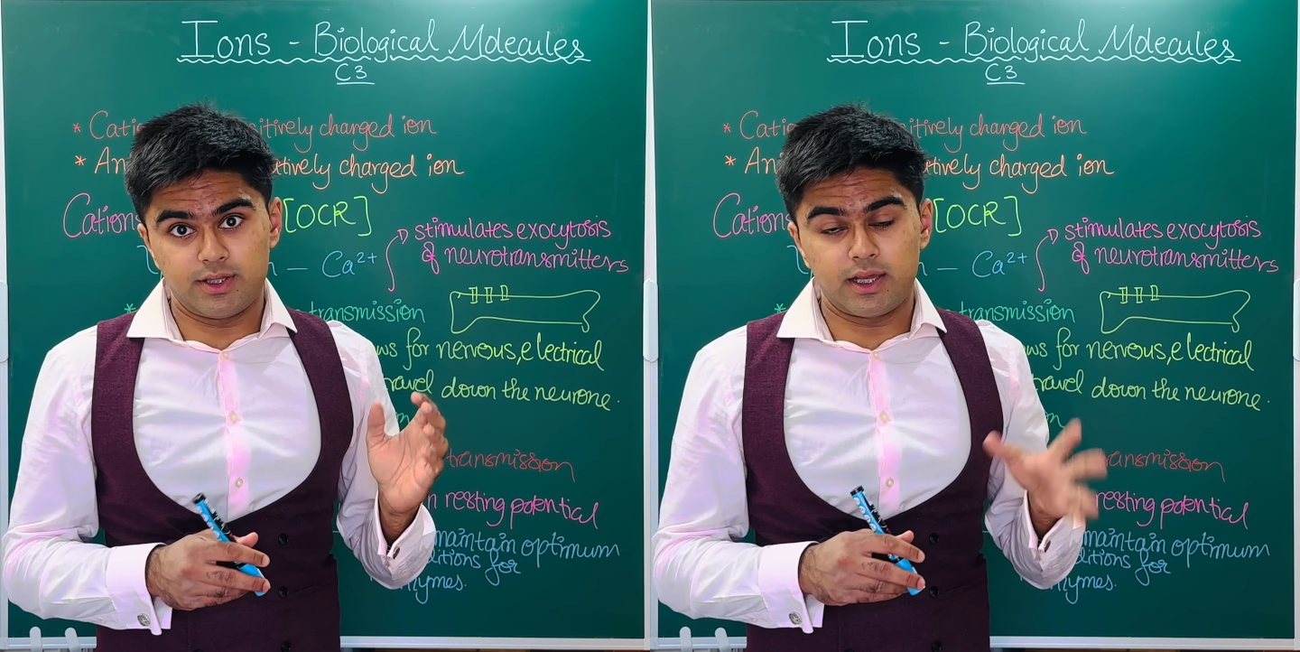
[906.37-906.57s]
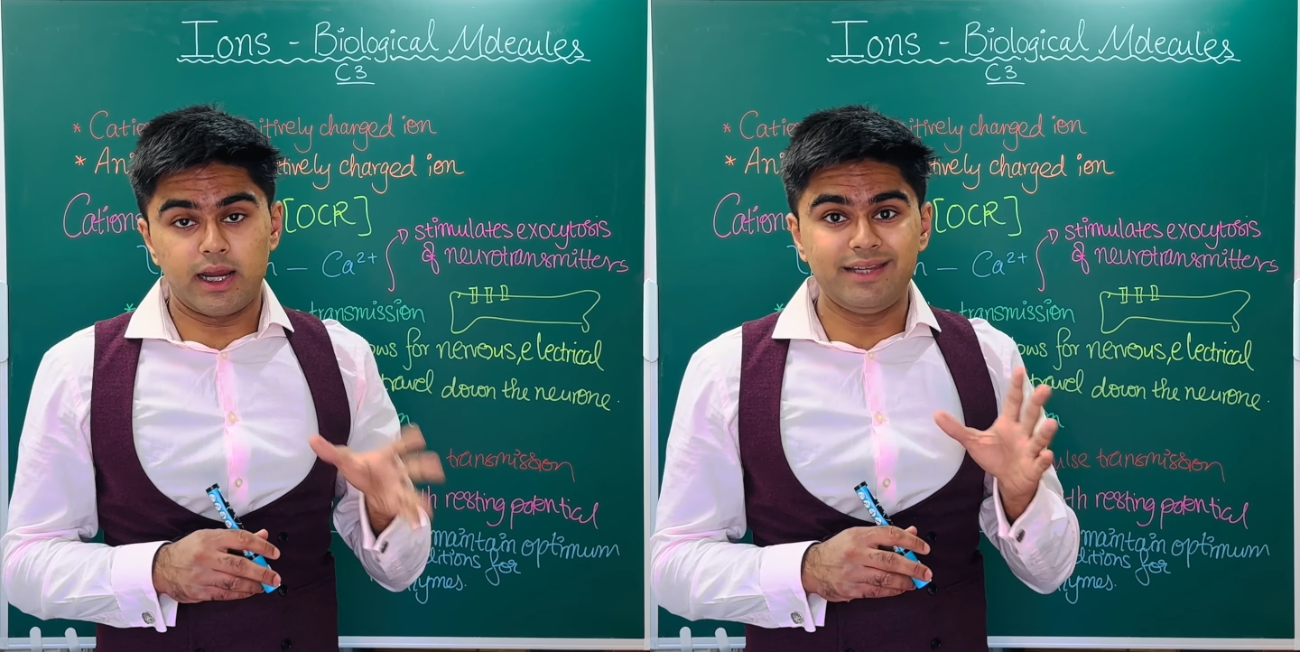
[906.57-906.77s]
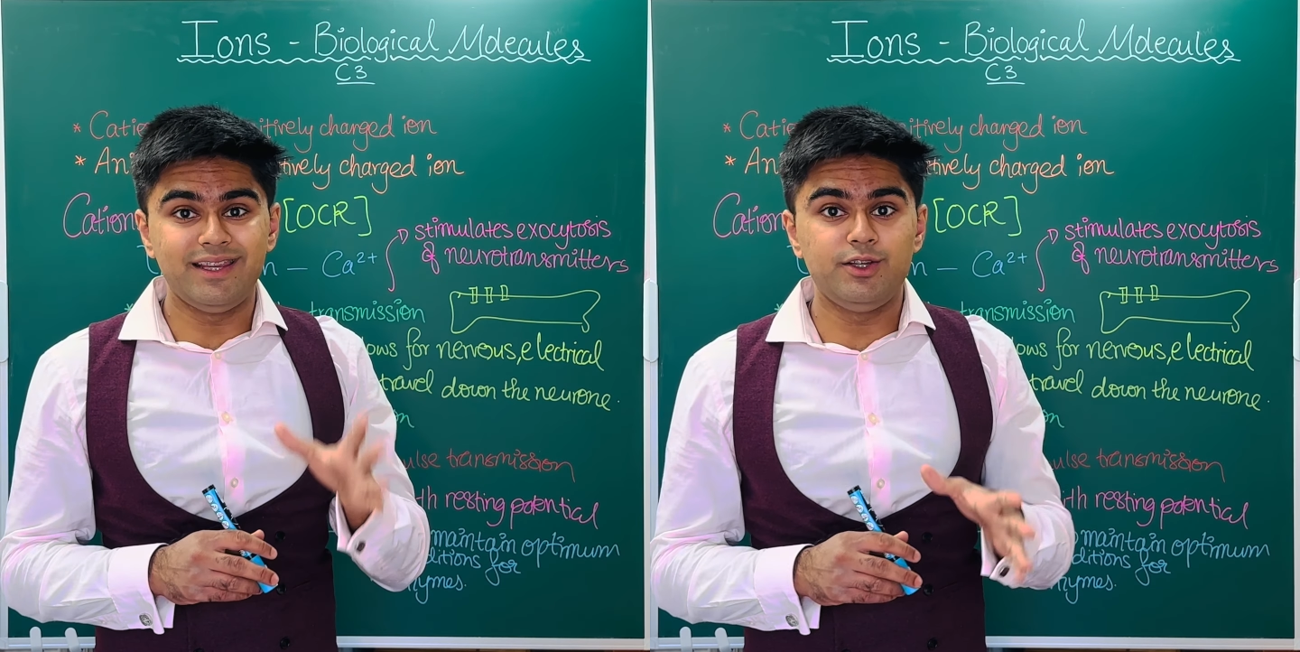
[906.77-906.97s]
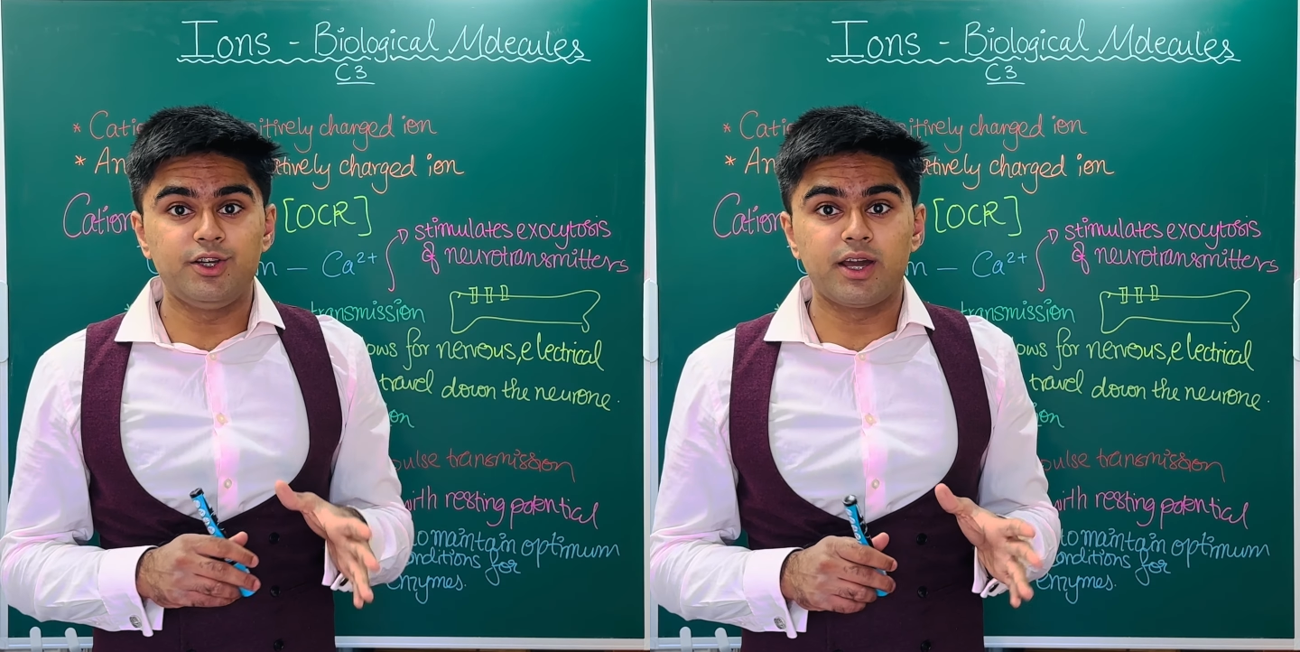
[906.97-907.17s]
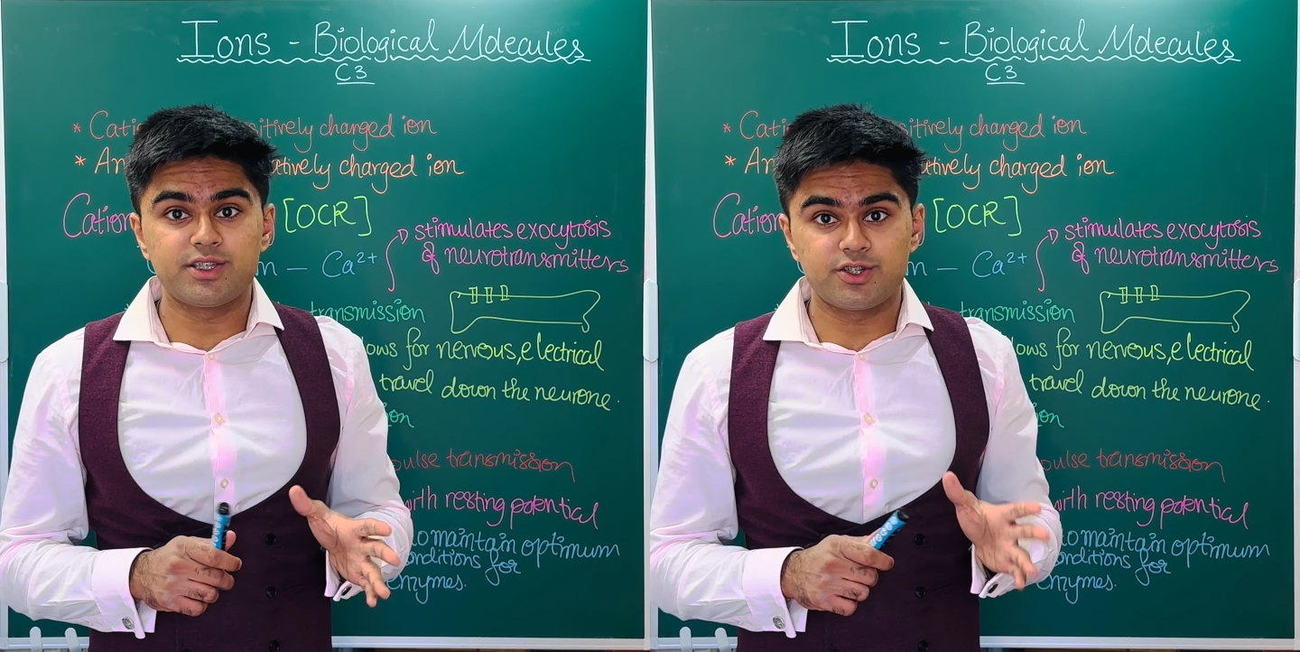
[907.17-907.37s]
that I need you
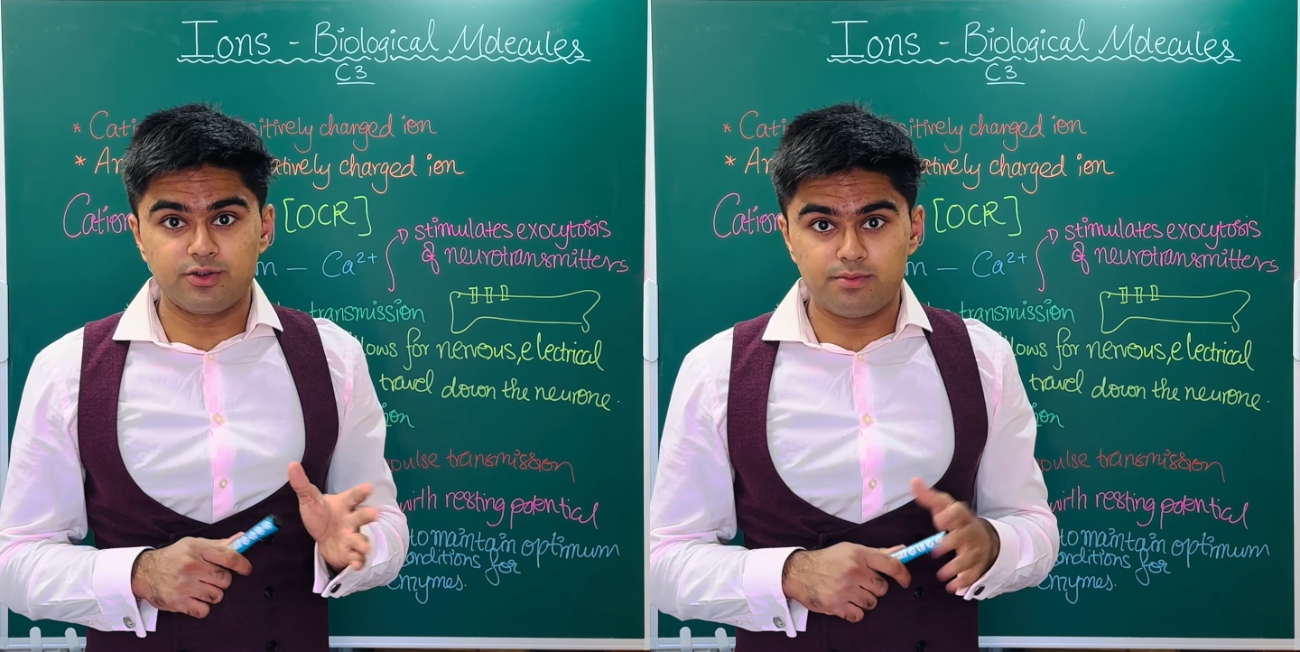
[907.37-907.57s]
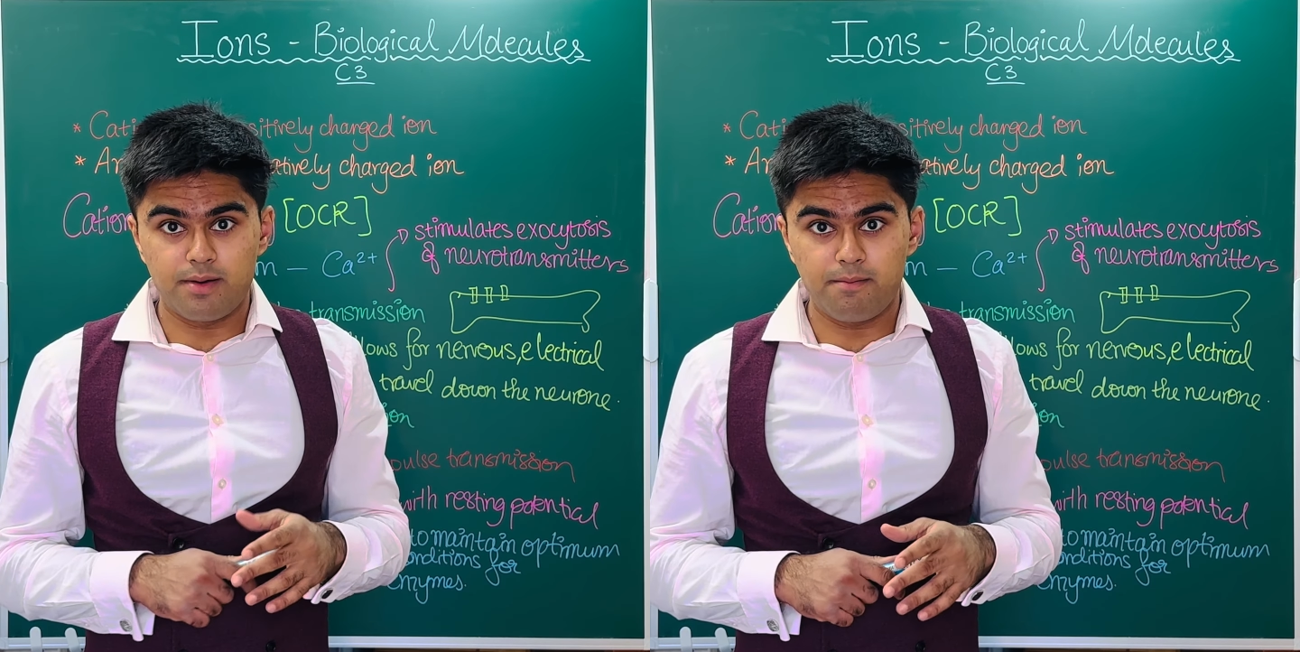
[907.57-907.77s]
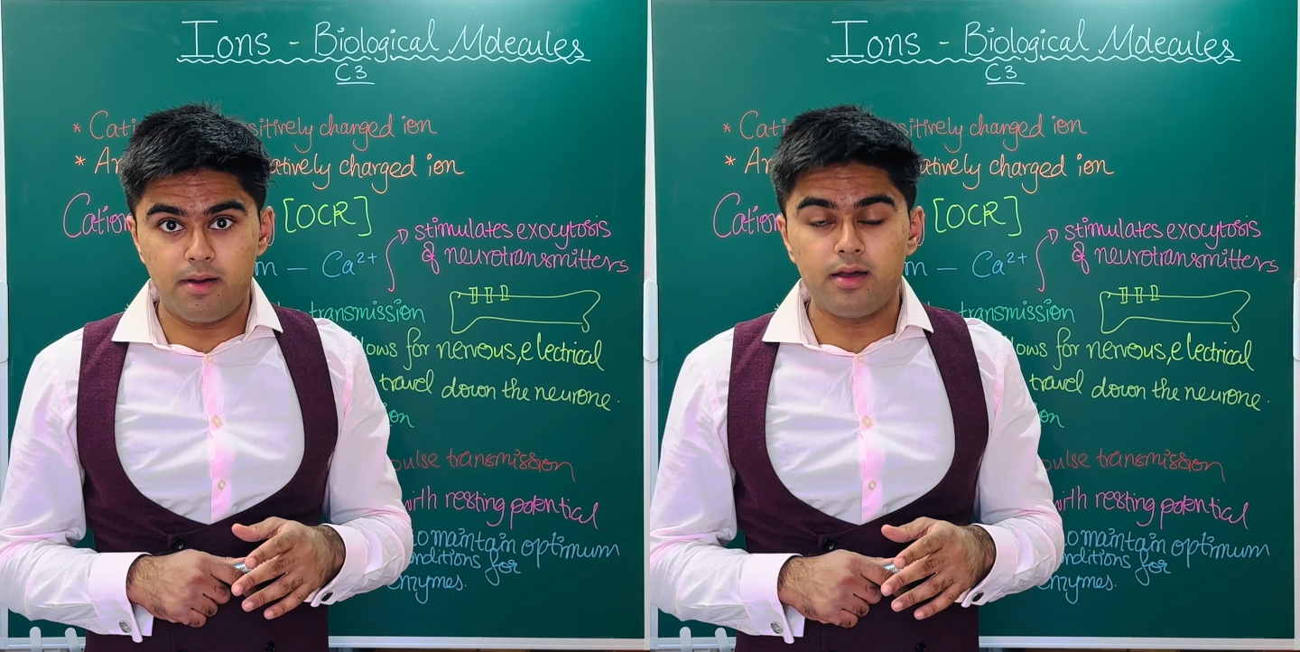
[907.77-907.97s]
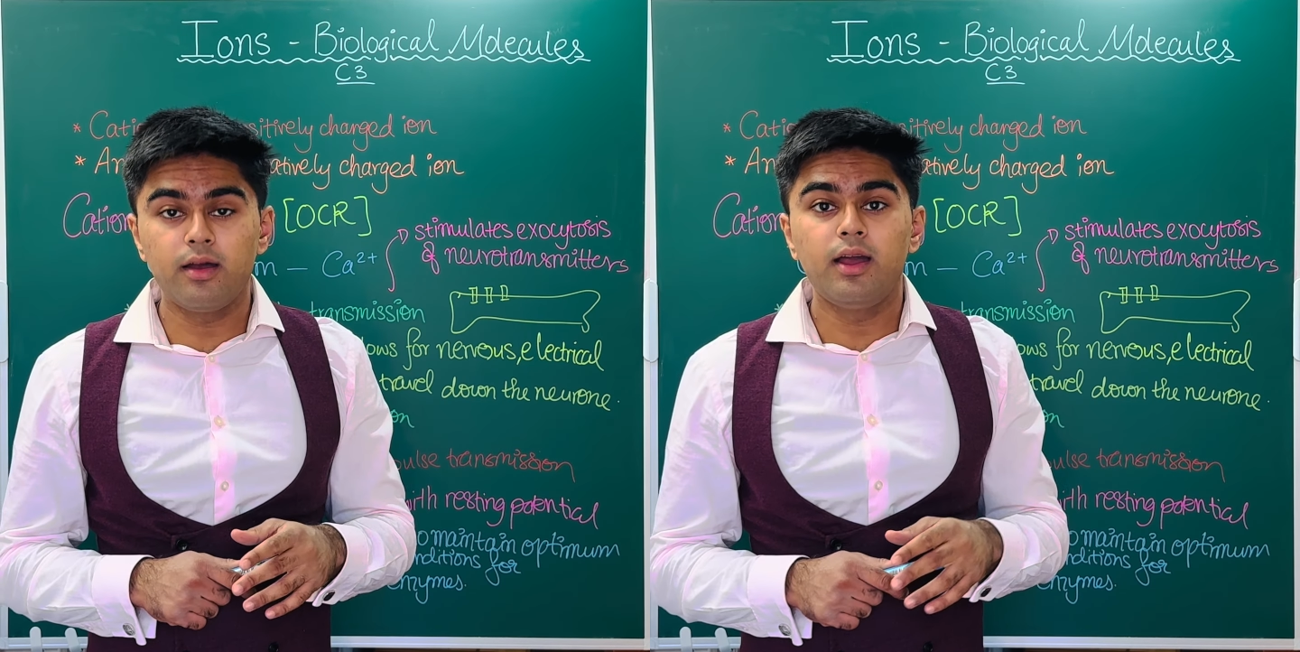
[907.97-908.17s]
guys to remember